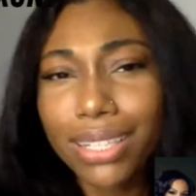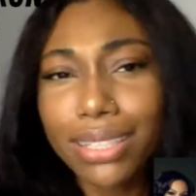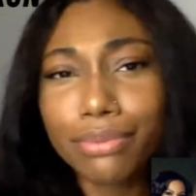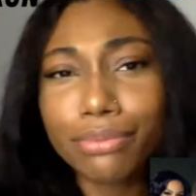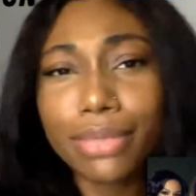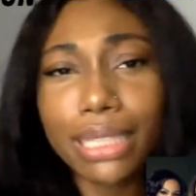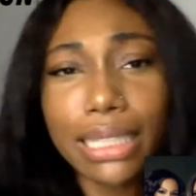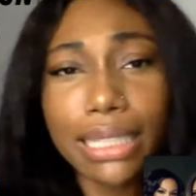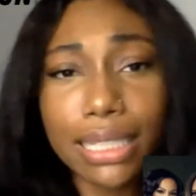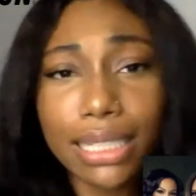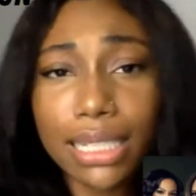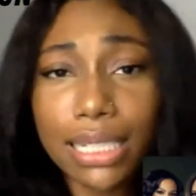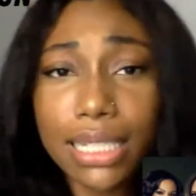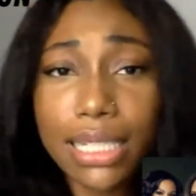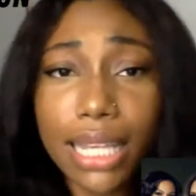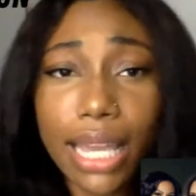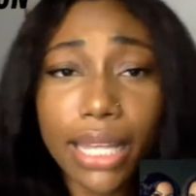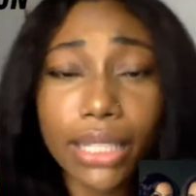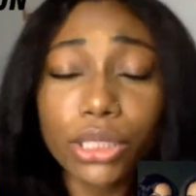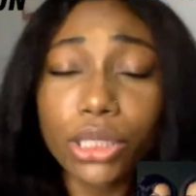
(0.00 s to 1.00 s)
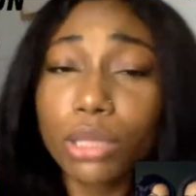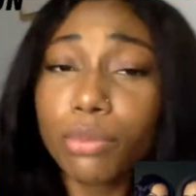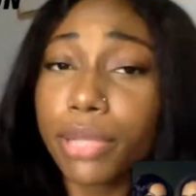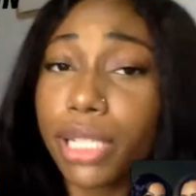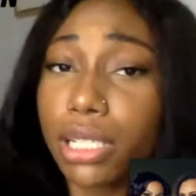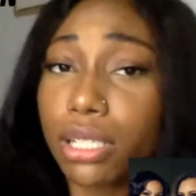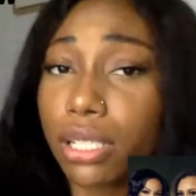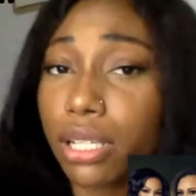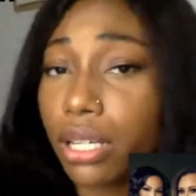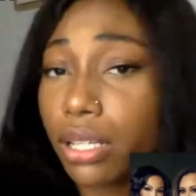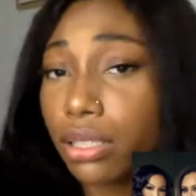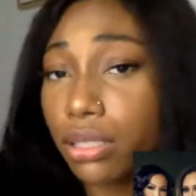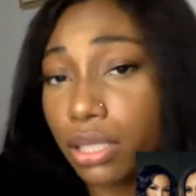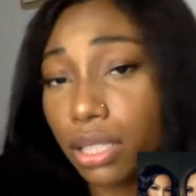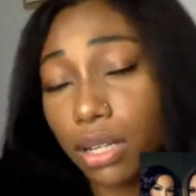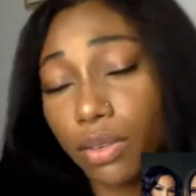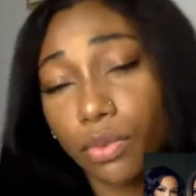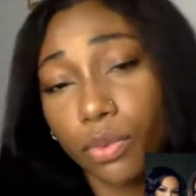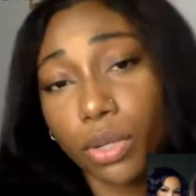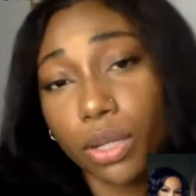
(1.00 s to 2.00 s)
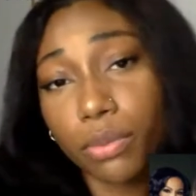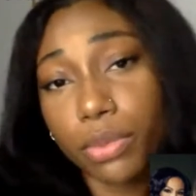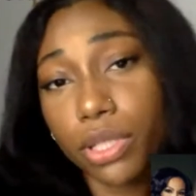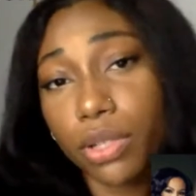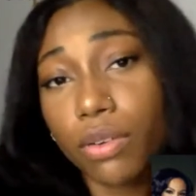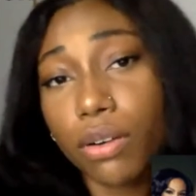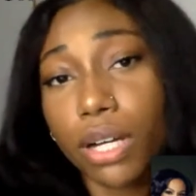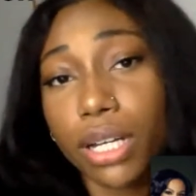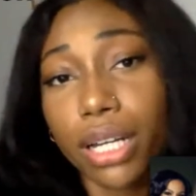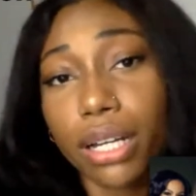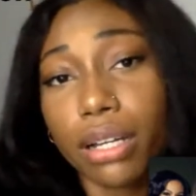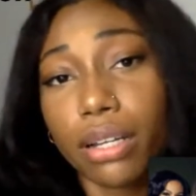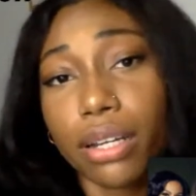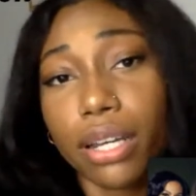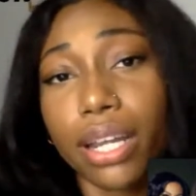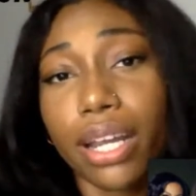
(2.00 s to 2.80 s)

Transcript: Really didn't take too much notes of what was going on